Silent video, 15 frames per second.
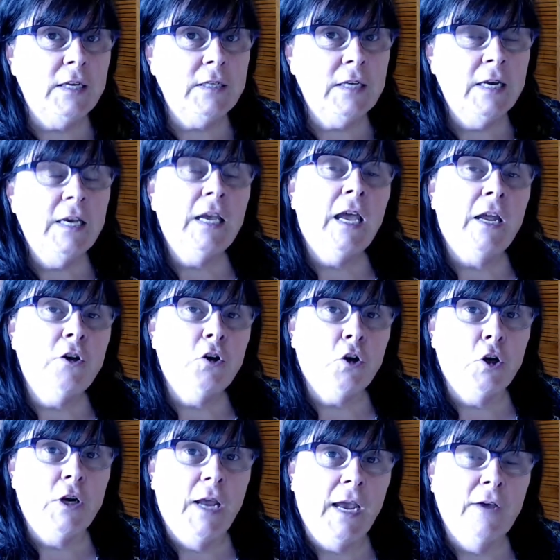and you're going to
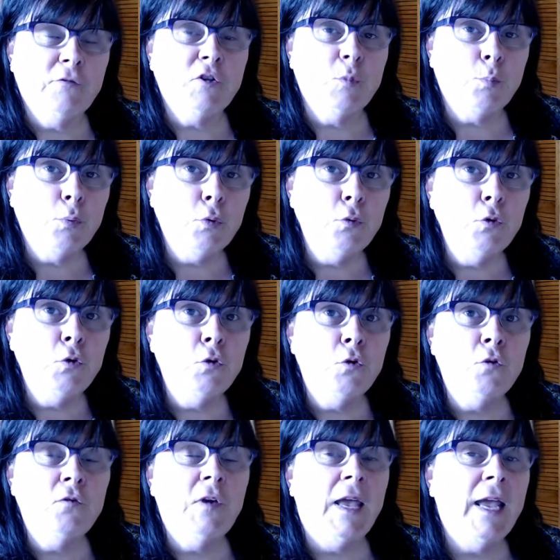have to prove
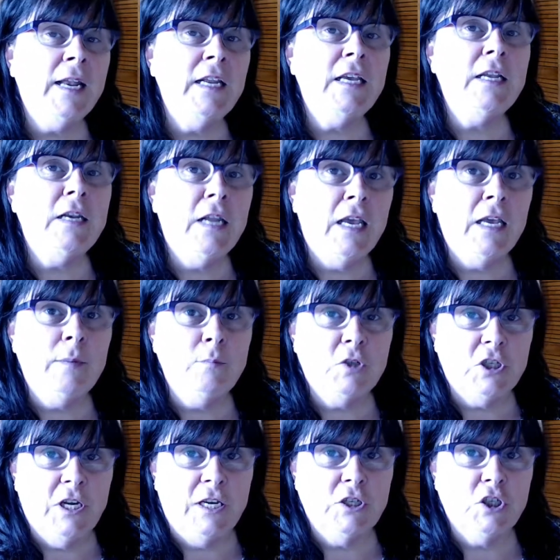any name
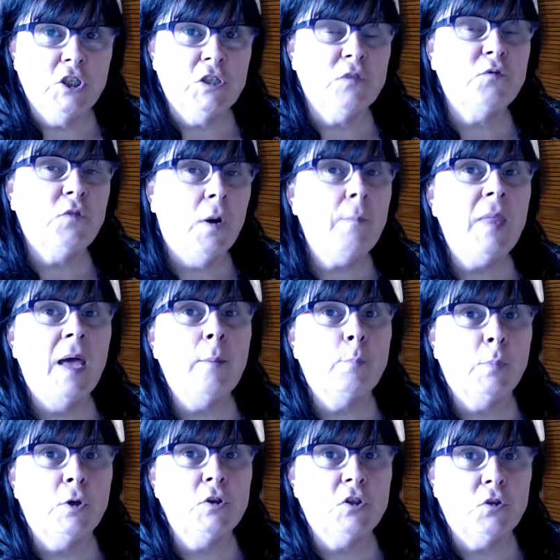changes from that birth
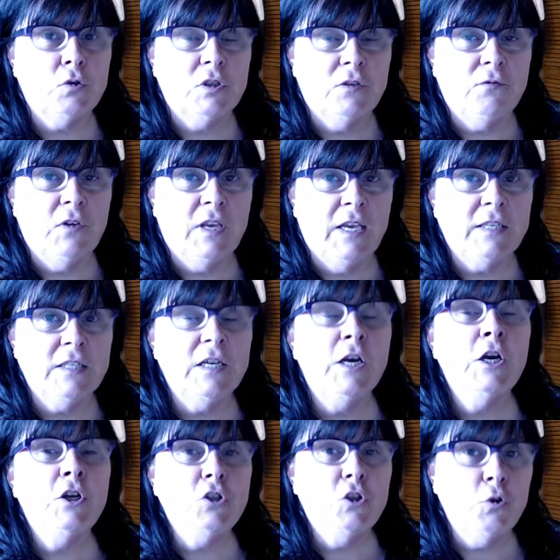certificate
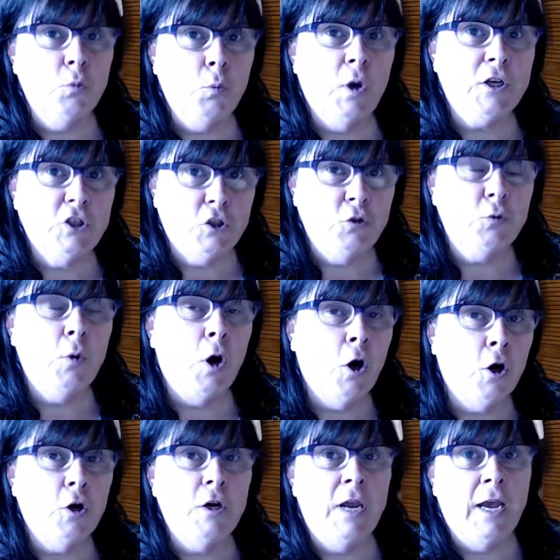to what you are
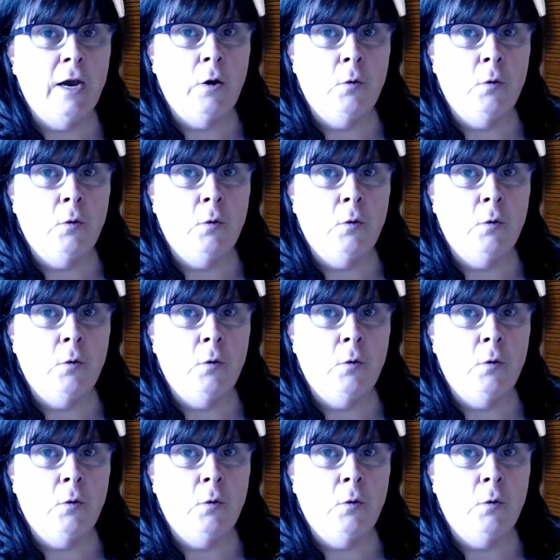now.